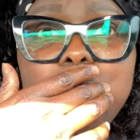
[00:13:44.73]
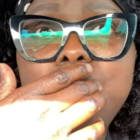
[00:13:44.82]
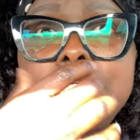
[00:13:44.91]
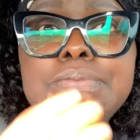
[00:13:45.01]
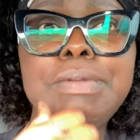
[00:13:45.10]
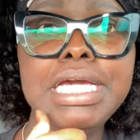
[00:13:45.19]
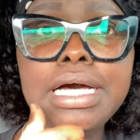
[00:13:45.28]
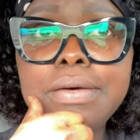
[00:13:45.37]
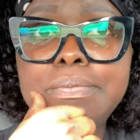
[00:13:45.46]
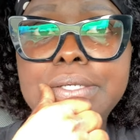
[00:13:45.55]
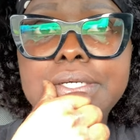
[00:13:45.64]
speak
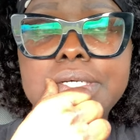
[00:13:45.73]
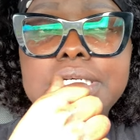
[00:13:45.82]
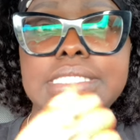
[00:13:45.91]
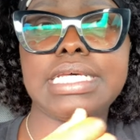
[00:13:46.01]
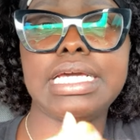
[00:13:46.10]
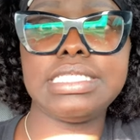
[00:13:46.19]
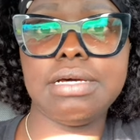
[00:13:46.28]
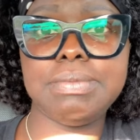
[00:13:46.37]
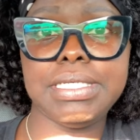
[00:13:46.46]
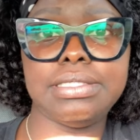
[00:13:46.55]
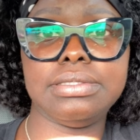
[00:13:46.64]
up, say
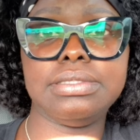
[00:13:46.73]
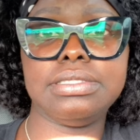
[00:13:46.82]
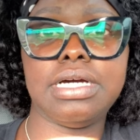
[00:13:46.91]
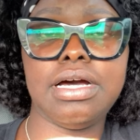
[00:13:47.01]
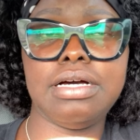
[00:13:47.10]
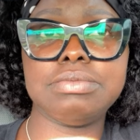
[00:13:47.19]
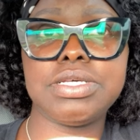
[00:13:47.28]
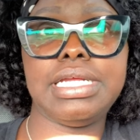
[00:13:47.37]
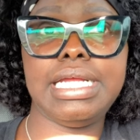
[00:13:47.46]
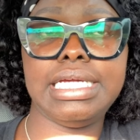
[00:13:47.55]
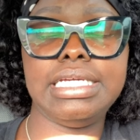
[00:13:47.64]
something, um, so
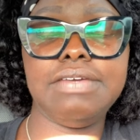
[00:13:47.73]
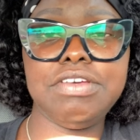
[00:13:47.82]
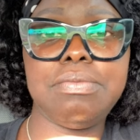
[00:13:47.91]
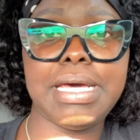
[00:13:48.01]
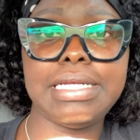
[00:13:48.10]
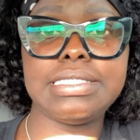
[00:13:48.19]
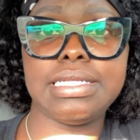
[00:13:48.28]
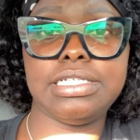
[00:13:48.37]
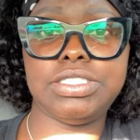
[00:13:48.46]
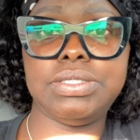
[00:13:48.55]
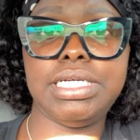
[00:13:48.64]
that they can give you the medicine
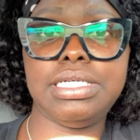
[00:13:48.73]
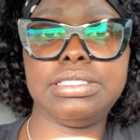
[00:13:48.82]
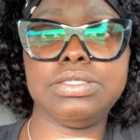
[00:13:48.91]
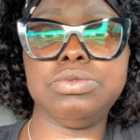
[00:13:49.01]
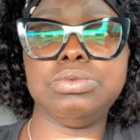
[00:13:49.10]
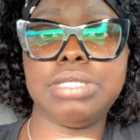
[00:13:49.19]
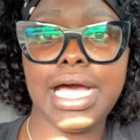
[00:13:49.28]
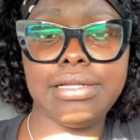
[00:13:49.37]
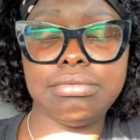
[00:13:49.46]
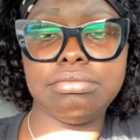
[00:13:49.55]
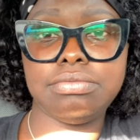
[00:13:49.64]
that you need to
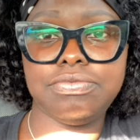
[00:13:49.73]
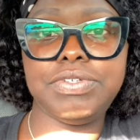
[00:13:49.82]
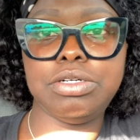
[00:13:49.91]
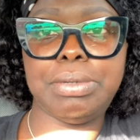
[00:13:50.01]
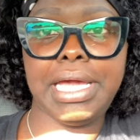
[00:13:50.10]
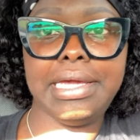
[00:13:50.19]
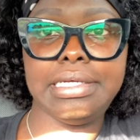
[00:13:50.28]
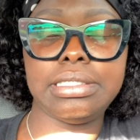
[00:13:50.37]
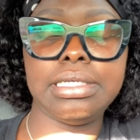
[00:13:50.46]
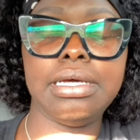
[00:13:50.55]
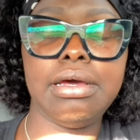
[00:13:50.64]
not feel pain,
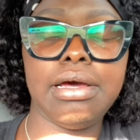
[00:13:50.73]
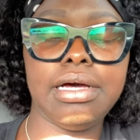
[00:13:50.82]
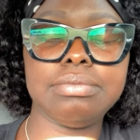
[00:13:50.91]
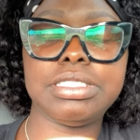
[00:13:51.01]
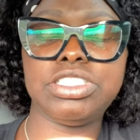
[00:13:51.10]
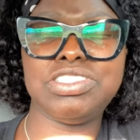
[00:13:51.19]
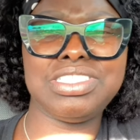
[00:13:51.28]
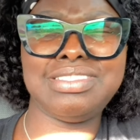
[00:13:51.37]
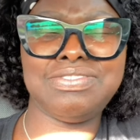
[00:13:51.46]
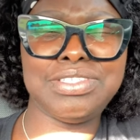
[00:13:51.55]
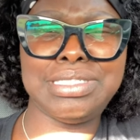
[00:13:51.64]
um, because you
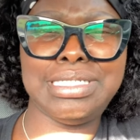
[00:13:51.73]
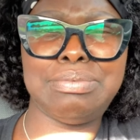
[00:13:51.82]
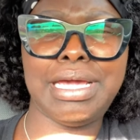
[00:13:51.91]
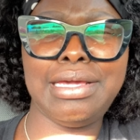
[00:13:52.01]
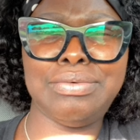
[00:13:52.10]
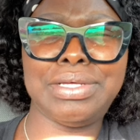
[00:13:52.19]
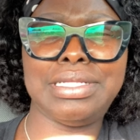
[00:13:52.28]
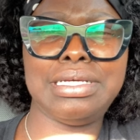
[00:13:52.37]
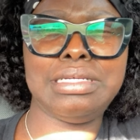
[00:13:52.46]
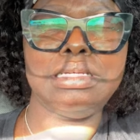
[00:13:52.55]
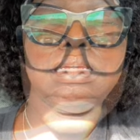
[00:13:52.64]
shouldn't feel any pain with
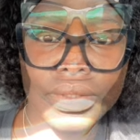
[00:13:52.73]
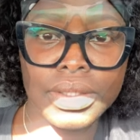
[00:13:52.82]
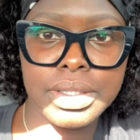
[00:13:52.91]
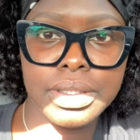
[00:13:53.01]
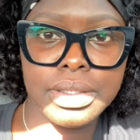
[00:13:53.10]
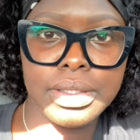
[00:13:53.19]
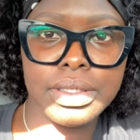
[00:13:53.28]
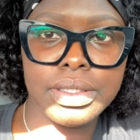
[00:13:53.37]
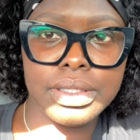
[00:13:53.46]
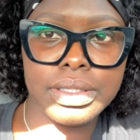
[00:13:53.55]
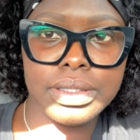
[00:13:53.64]
it.
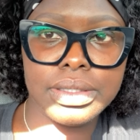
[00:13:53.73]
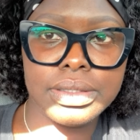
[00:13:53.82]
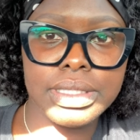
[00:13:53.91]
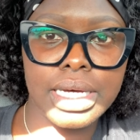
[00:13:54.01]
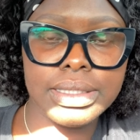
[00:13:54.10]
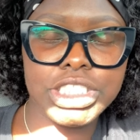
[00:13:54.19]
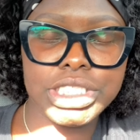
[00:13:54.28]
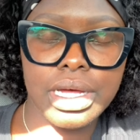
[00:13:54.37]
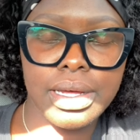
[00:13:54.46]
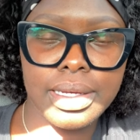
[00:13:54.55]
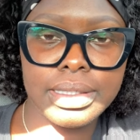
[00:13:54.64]
Doctor
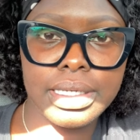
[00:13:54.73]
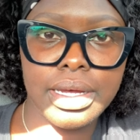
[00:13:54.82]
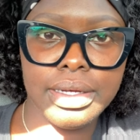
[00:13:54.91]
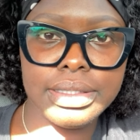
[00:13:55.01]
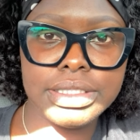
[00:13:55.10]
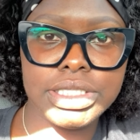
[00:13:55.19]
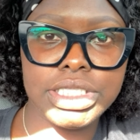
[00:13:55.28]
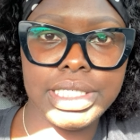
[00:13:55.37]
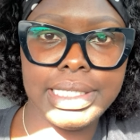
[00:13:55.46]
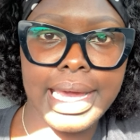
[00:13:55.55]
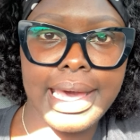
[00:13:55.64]
Shaw,
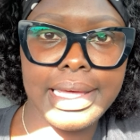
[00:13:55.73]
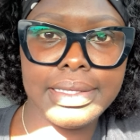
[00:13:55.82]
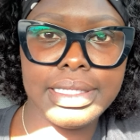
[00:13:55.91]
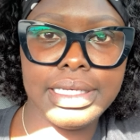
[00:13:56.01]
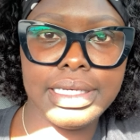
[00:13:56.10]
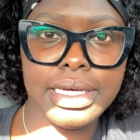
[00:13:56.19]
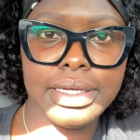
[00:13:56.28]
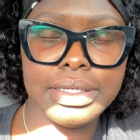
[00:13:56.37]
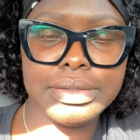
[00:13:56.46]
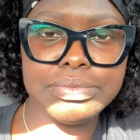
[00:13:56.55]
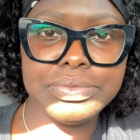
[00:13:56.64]
she got the,
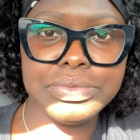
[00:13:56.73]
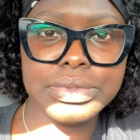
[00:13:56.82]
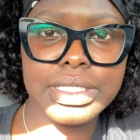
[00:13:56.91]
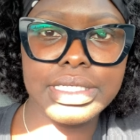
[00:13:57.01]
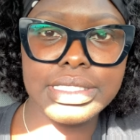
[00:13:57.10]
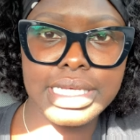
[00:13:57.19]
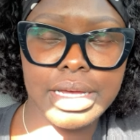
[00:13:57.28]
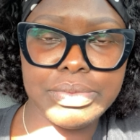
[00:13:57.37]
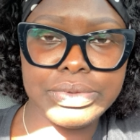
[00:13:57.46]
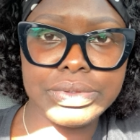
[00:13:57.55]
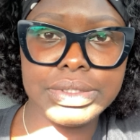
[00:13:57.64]
um, the
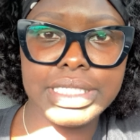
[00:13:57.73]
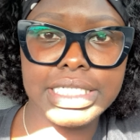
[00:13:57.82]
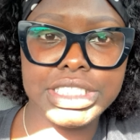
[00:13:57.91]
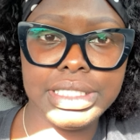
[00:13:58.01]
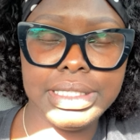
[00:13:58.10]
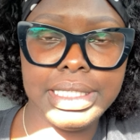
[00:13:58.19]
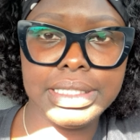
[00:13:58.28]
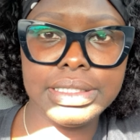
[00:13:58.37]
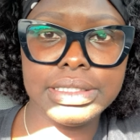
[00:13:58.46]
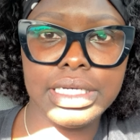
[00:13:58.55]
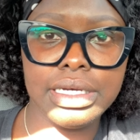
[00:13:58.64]
samples that she
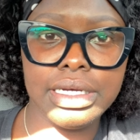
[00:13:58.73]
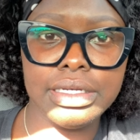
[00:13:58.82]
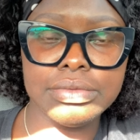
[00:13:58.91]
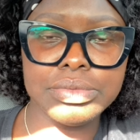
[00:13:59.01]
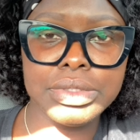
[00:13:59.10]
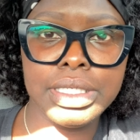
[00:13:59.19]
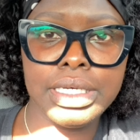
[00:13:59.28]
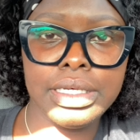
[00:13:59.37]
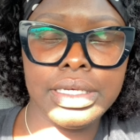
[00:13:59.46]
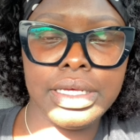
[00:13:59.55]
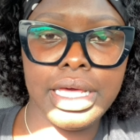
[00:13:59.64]
needed. Um,
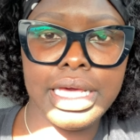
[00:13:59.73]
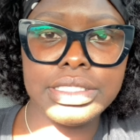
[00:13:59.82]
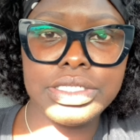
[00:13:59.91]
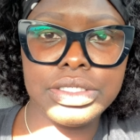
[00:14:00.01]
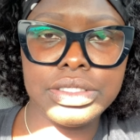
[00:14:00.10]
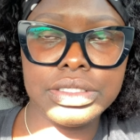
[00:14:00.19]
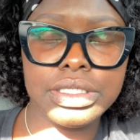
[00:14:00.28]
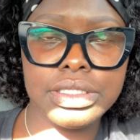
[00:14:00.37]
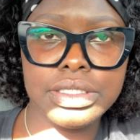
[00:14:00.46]
it took,